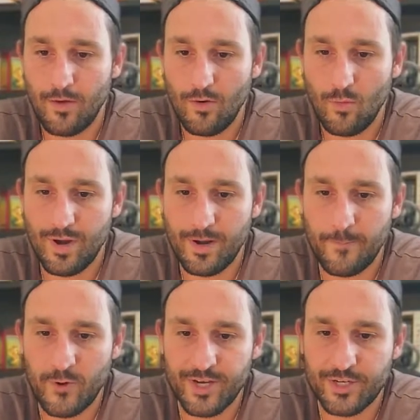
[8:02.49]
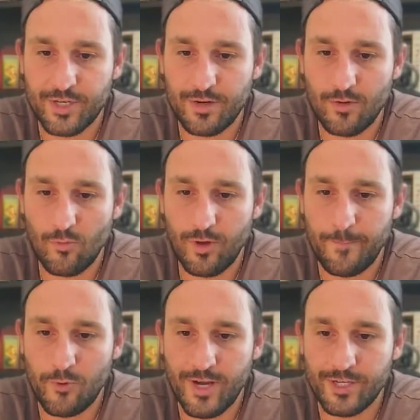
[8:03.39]
What an impression, what
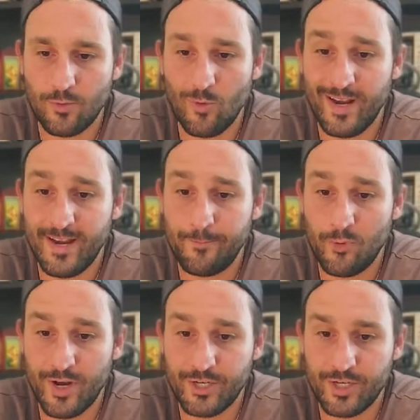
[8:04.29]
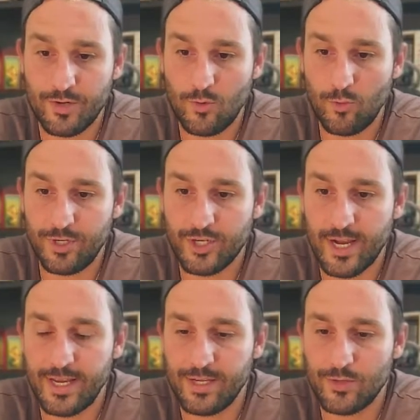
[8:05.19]
impression, what an impression would
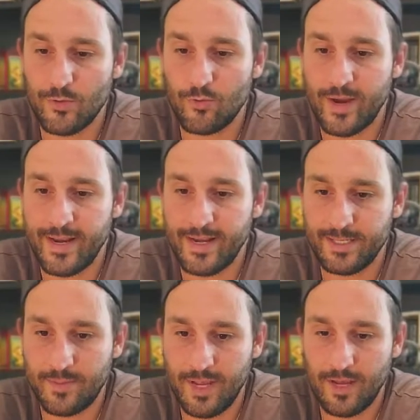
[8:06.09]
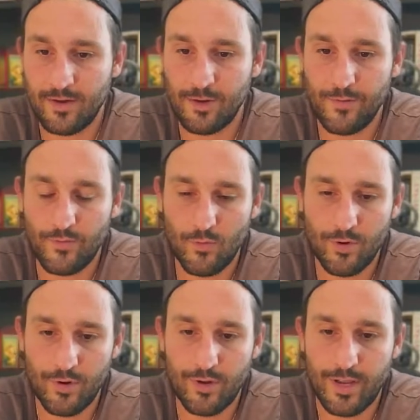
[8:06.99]
Chinese writings make on a
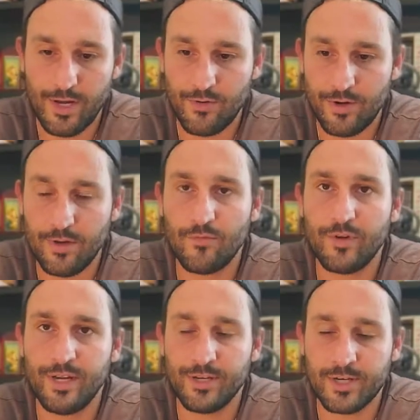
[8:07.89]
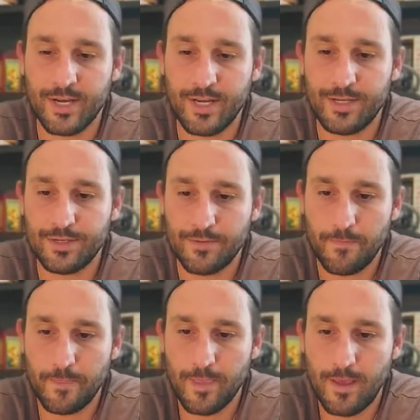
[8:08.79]
foreigner ignorant of reading Chinese?
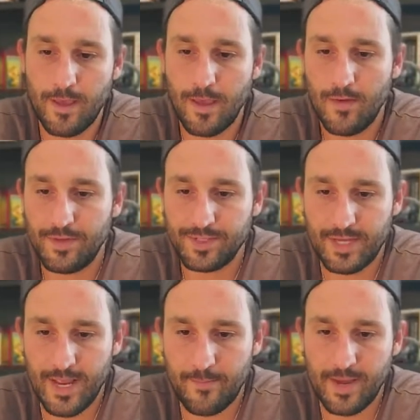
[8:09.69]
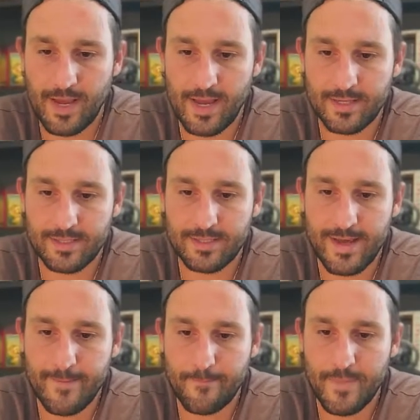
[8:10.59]
The same as
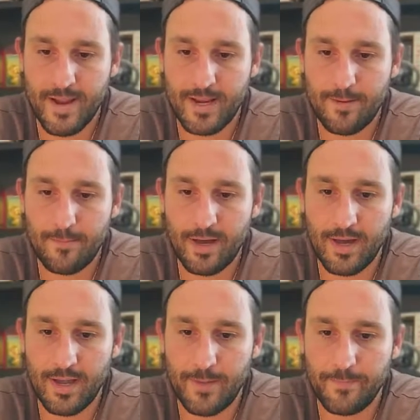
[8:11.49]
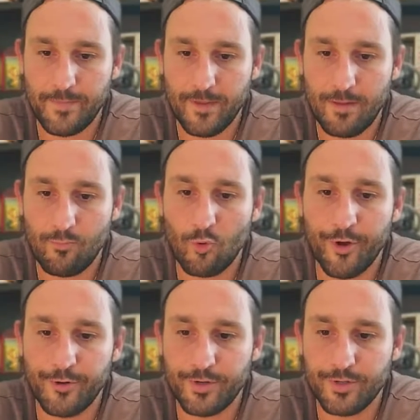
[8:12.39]
that made by
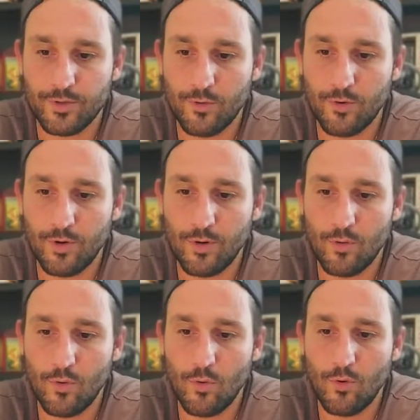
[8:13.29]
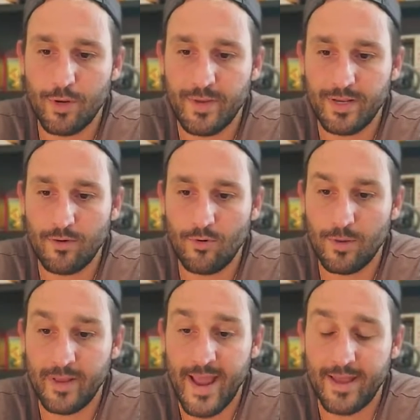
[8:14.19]
embroiderers or ornament,
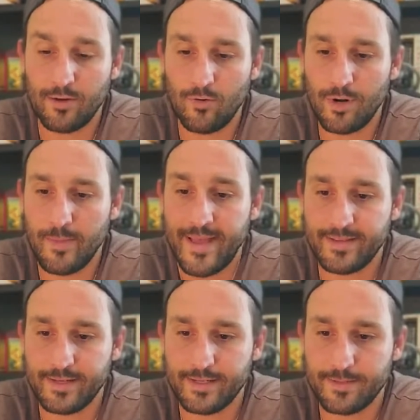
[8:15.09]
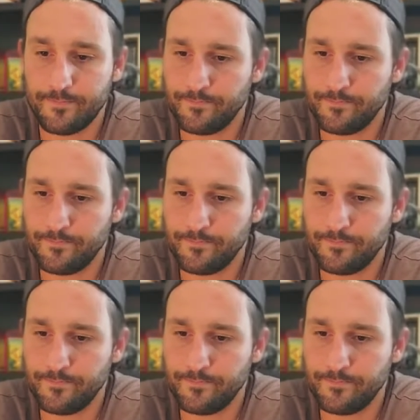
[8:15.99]
ornament, ornamatics,